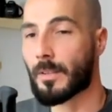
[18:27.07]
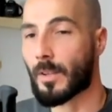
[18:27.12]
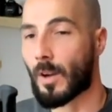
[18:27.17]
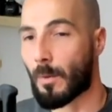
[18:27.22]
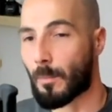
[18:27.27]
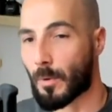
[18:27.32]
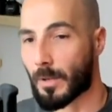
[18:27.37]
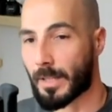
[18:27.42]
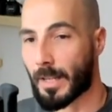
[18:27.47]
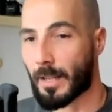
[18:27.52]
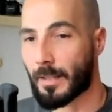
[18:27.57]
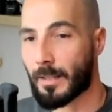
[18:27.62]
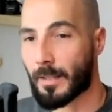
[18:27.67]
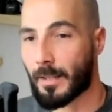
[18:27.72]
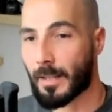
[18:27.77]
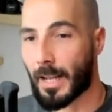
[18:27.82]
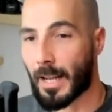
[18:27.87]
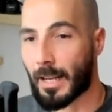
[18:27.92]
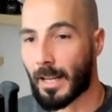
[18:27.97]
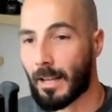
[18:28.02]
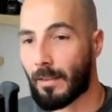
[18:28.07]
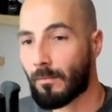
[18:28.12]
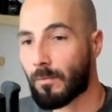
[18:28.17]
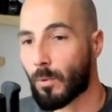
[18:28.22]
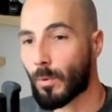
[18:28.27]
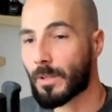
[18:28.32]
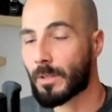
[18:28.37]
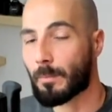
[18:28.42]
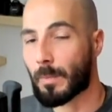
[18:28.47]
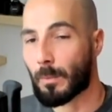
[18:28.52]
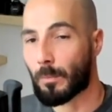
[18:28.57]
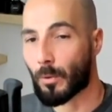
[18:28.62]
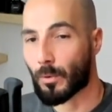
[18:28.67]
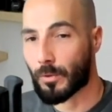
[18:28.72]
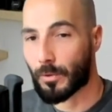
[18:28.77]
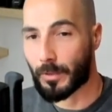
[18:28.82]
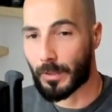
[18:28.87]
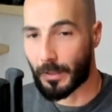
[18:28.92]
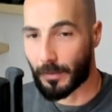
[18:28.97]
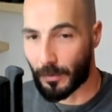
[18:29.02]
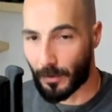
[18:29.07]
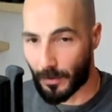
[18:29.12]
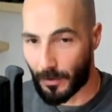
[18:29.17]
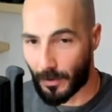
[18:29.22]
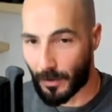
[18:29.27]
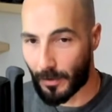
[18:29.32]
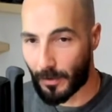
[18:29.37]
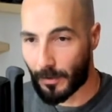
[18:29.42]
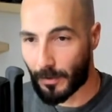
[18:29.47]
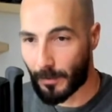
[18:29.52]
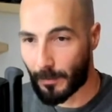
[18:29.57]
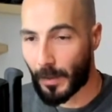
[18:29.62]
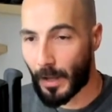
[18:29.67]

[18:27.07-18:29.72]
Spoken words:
are presented can influence people's decisions.